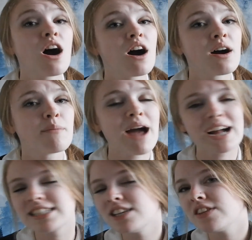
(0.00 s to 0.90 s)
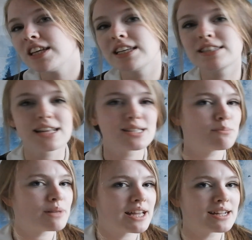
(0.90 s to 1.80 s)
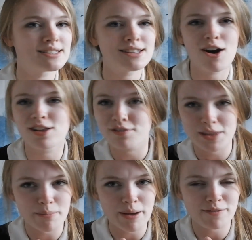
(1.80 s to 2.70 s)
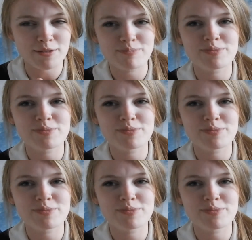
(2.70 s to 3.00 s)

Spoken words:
activities, lesson plans, all of the above.